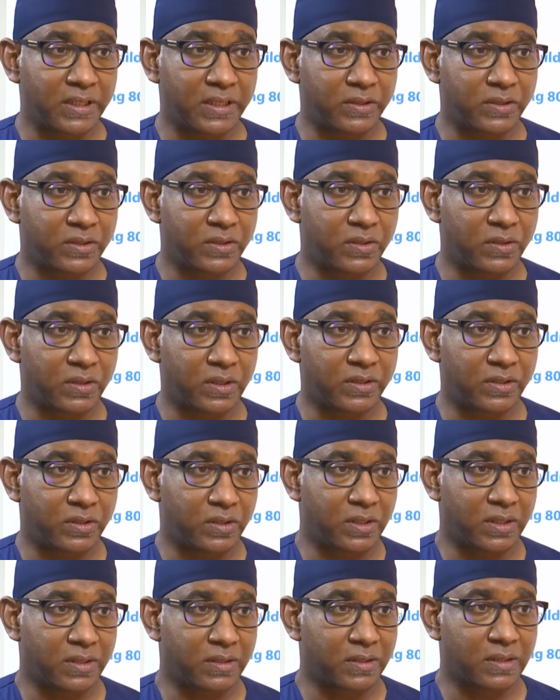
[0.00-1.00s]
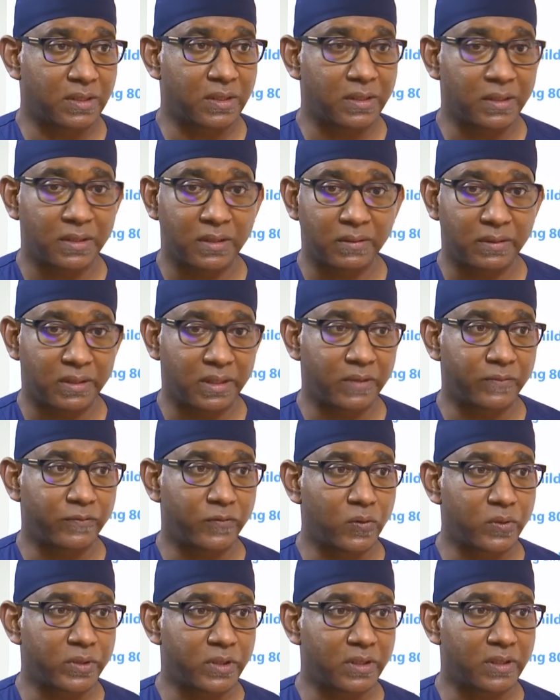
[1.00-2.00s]
it's just an
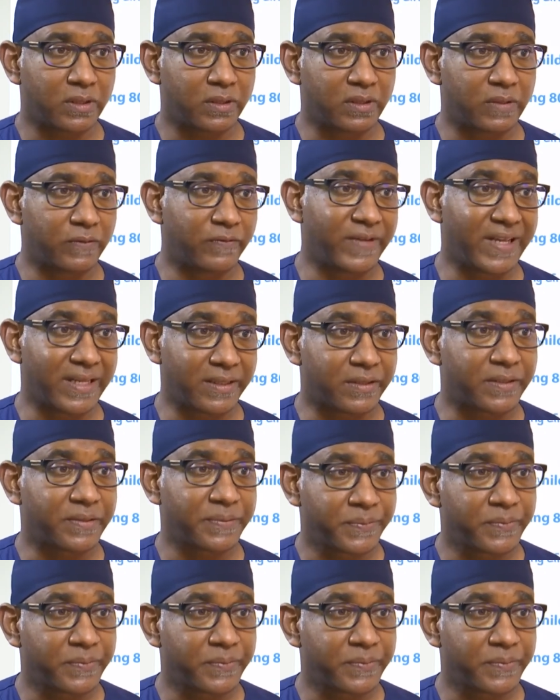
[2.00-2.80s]
unfortunate event